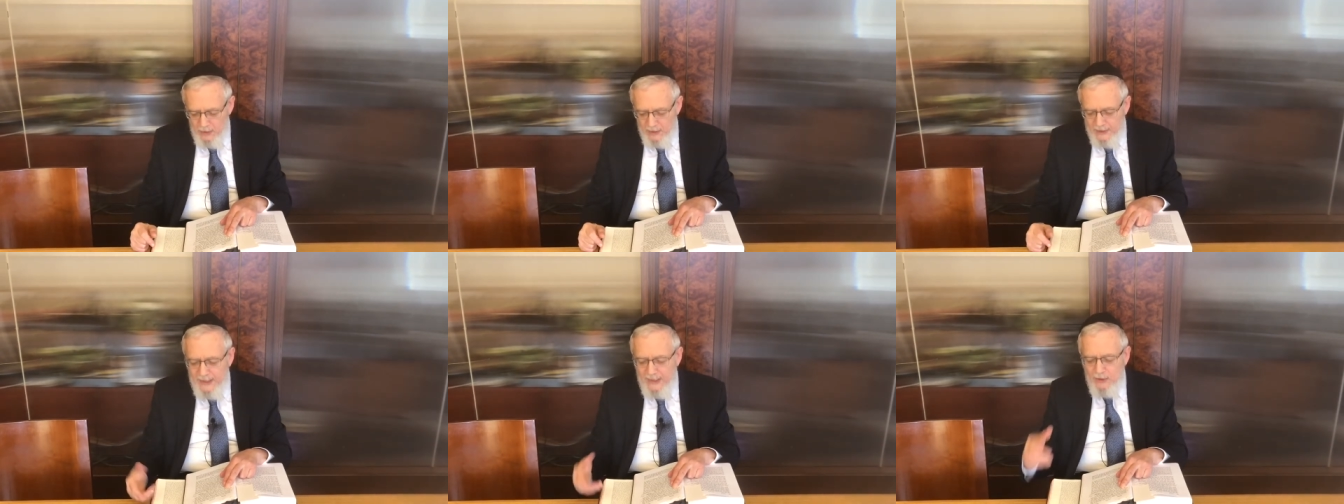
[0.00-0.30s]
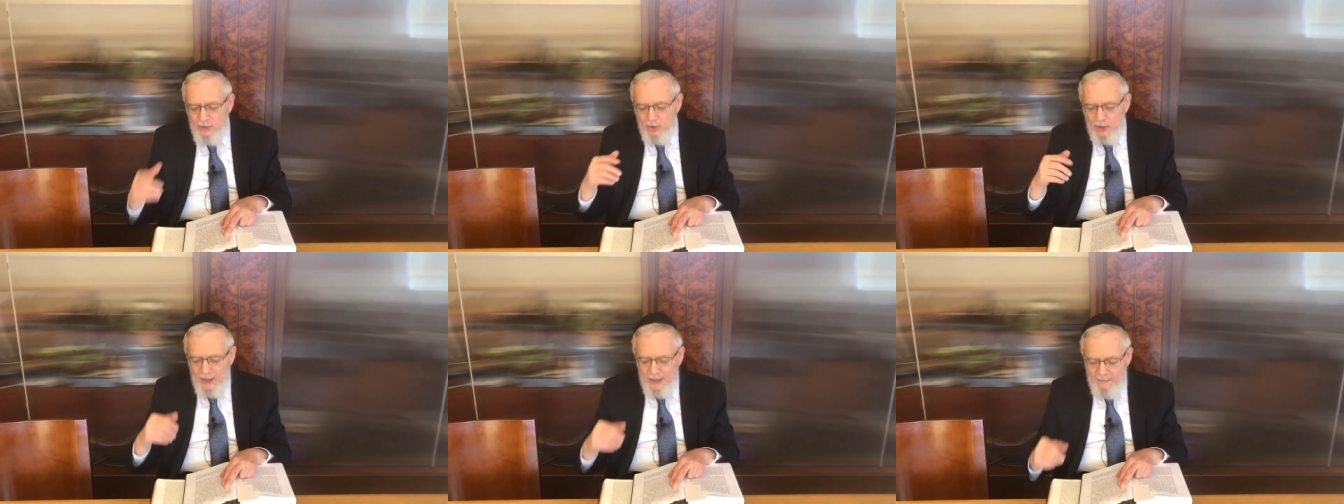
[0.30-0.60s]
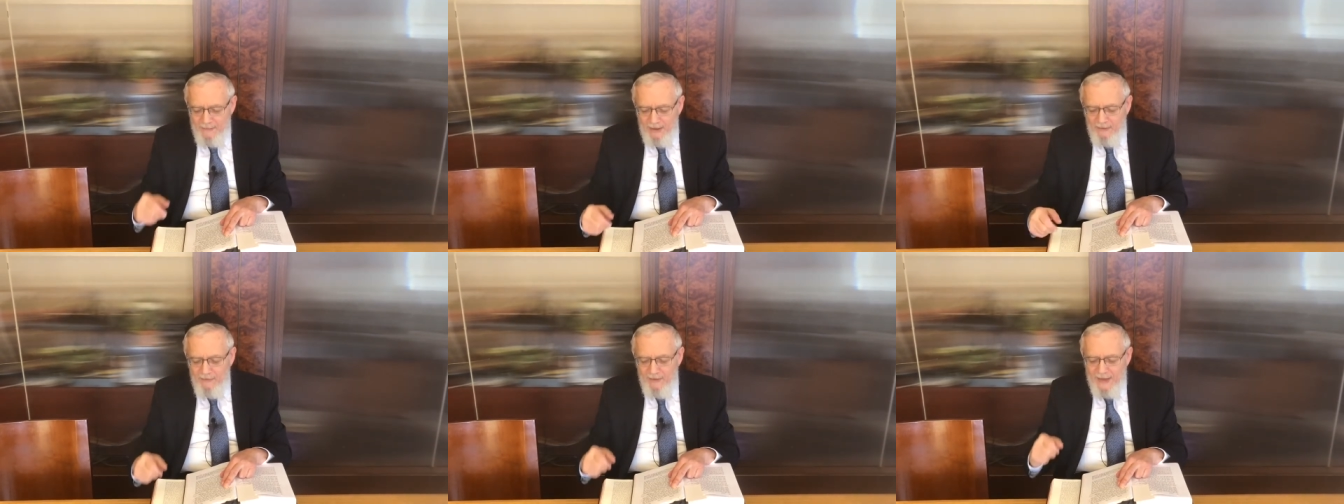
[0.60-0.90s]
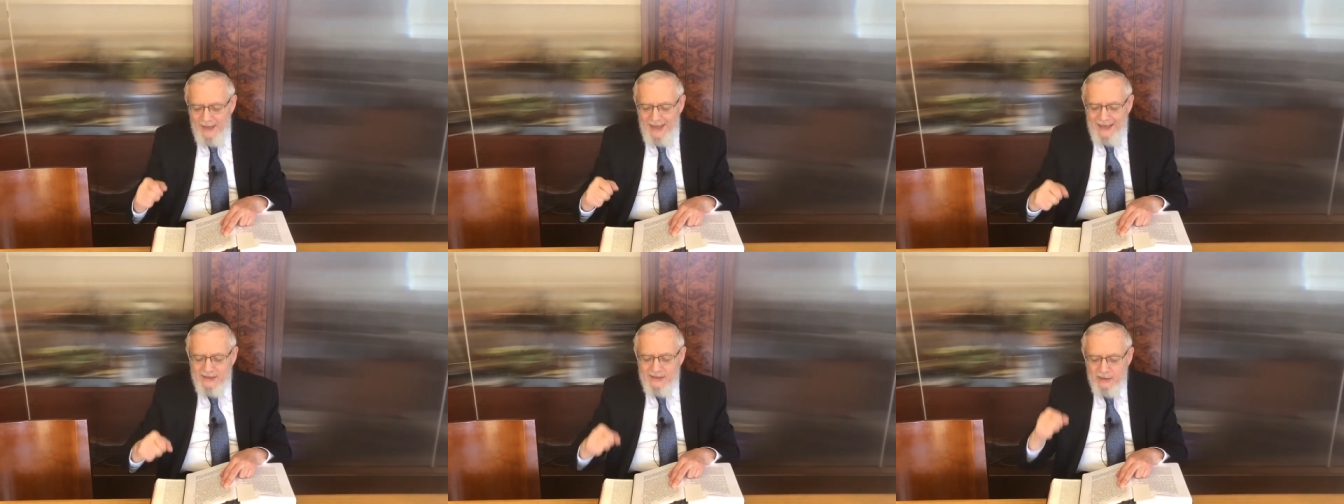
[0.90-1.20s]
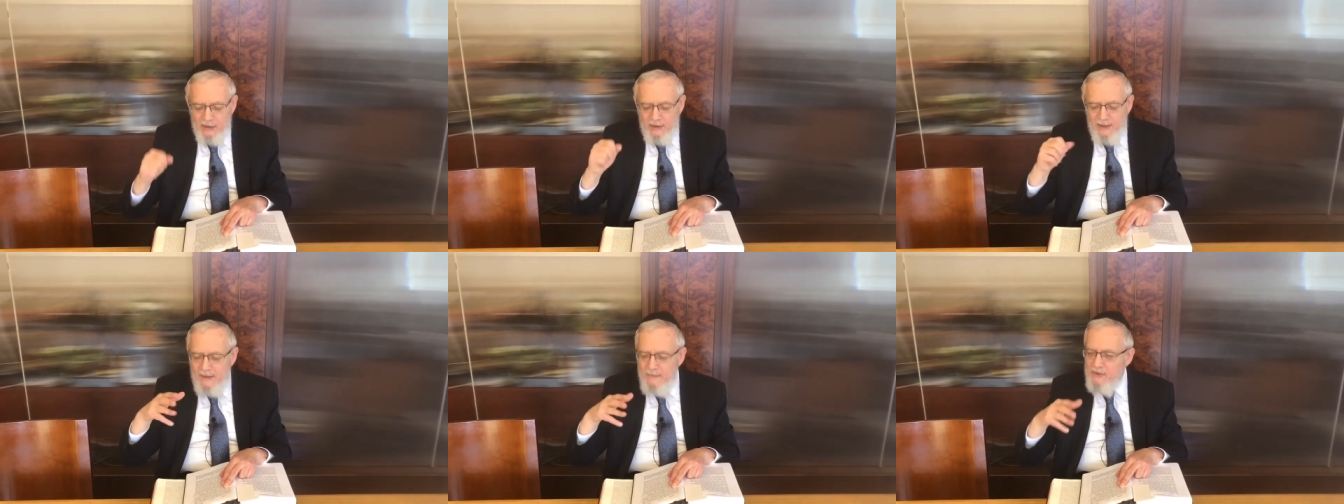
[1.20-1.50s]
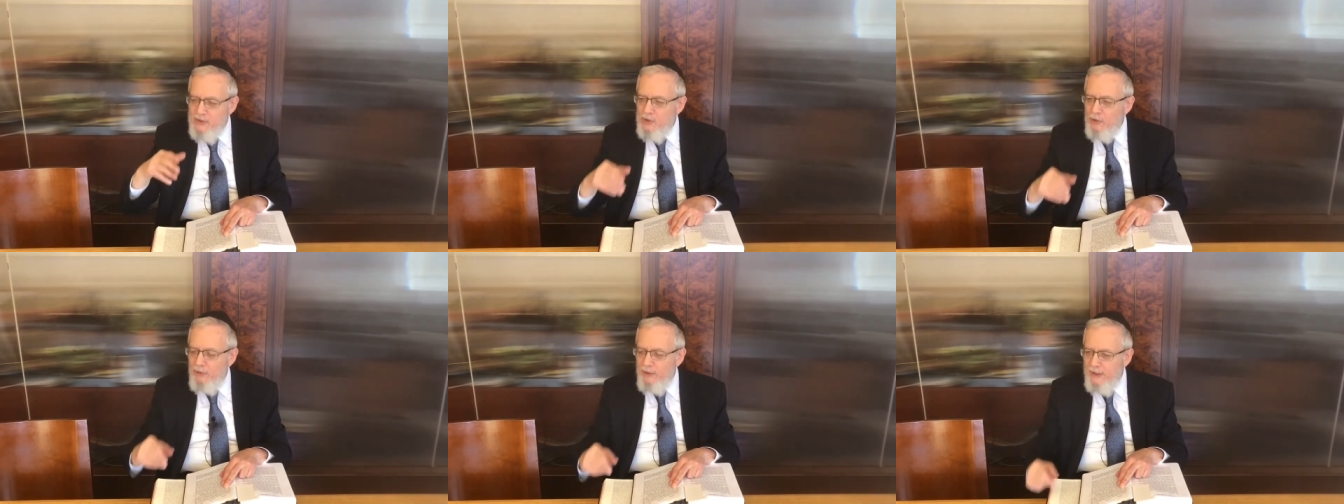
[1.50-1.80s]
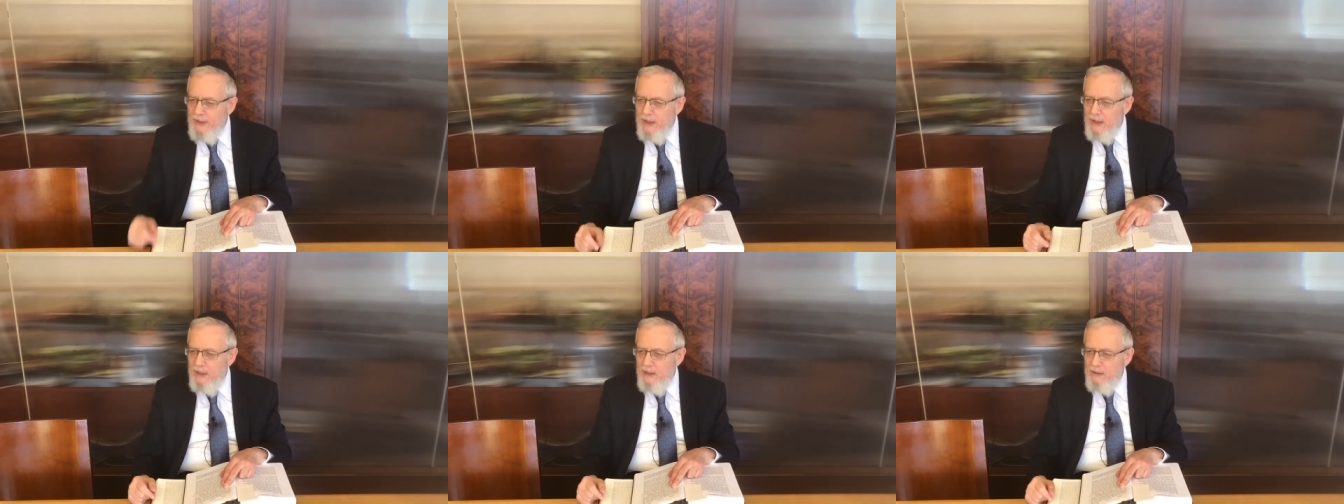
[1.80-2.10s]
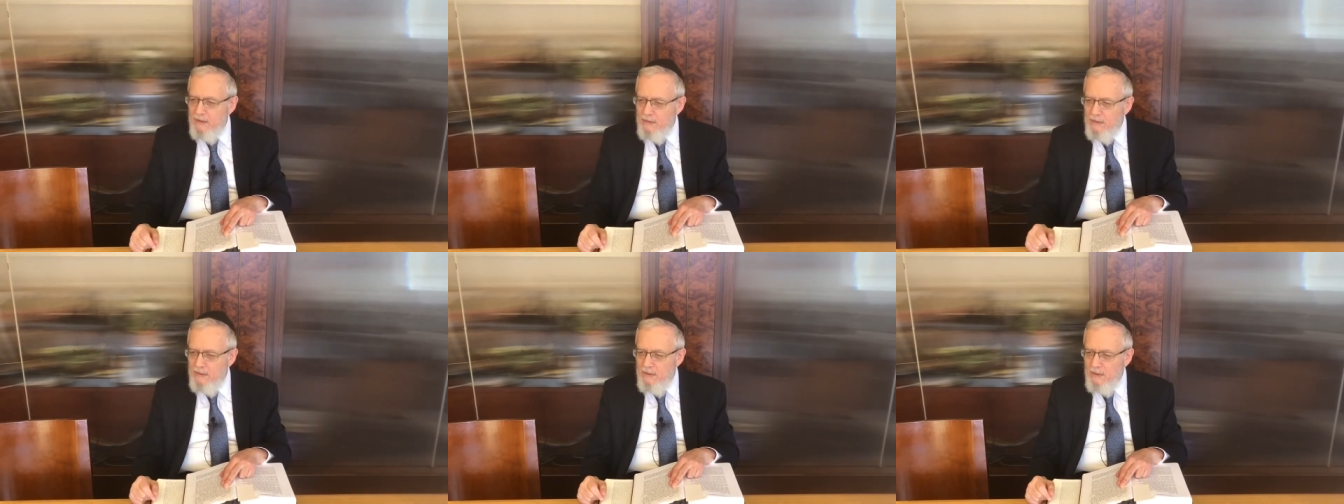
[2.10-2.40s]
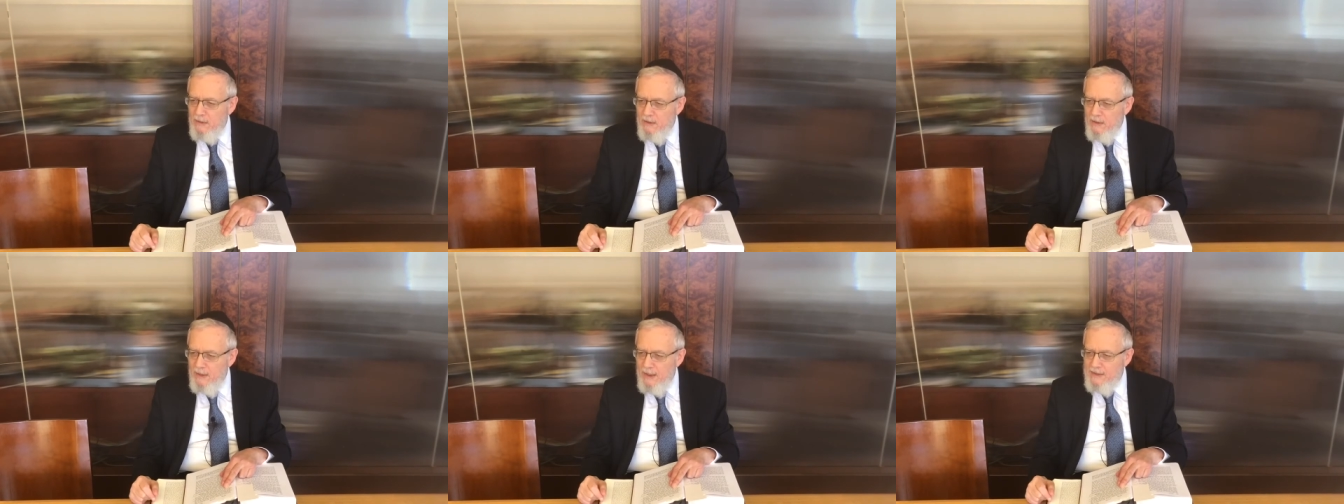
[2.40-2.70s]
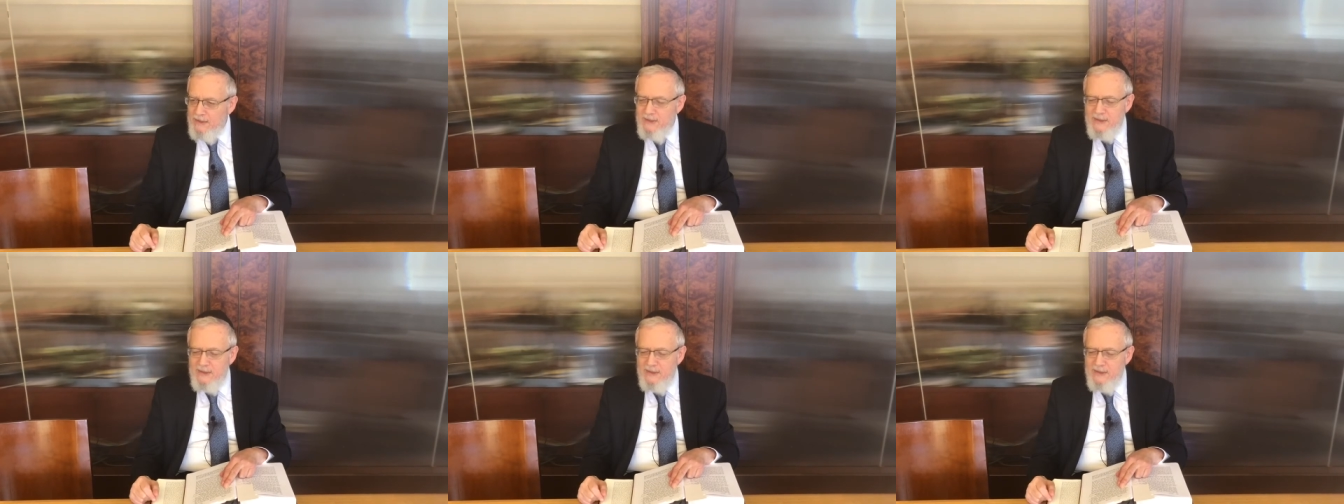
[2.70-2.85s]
King Shnema Vayasil Kimas it